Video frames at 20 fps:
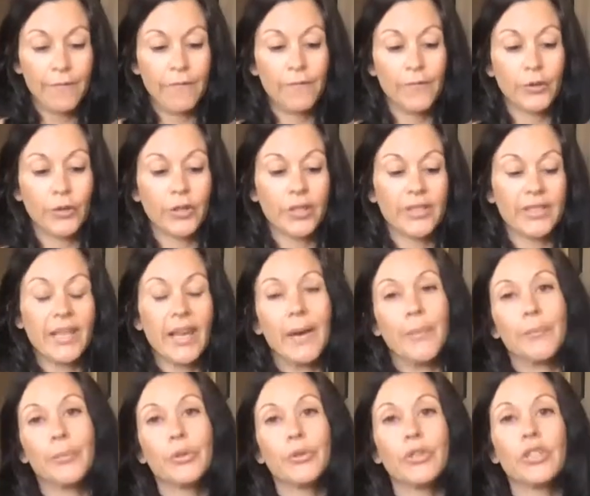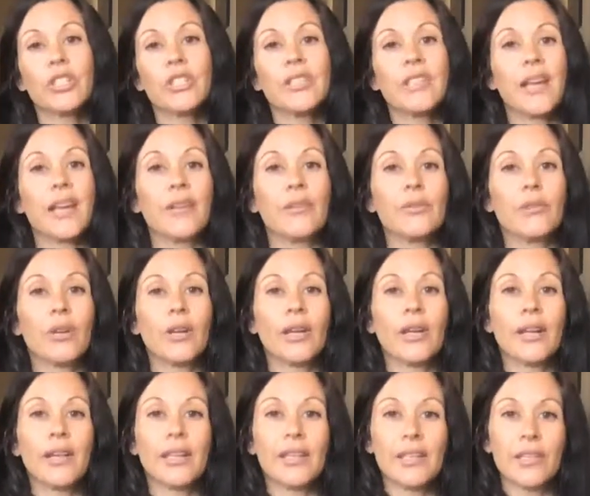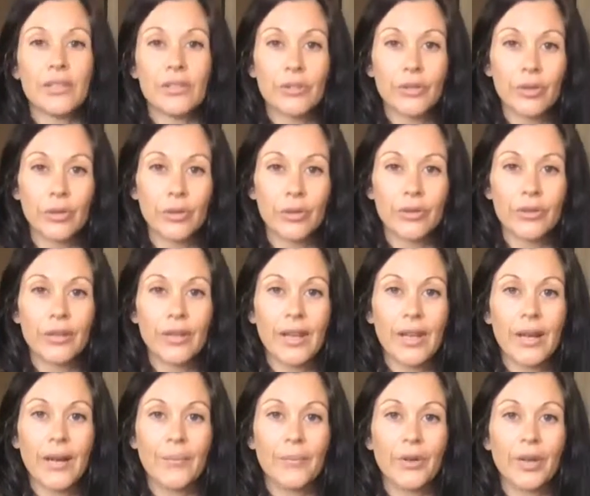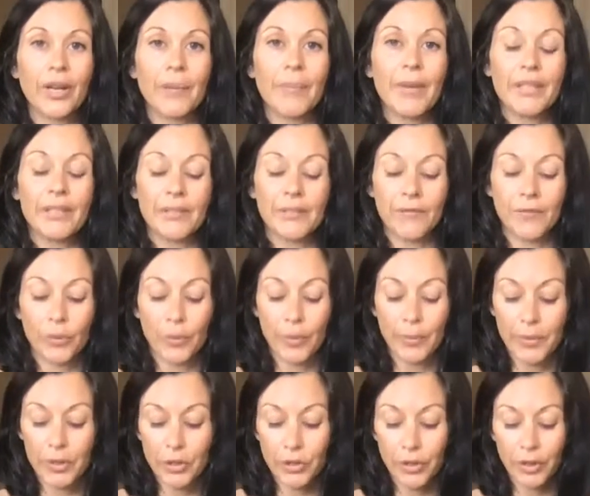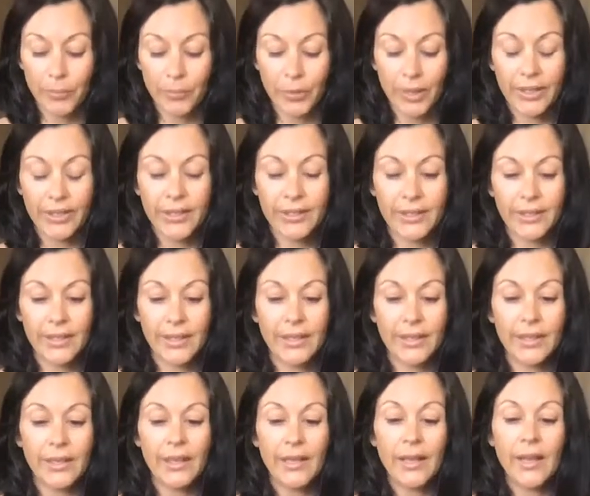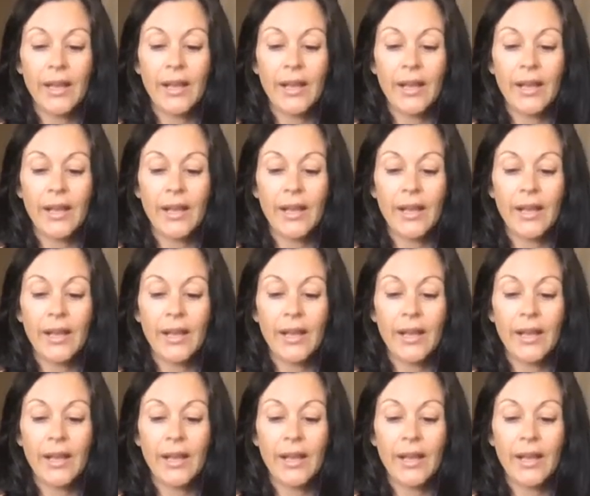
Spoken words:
For example, Schisandra is not recommended for women during pregnancy.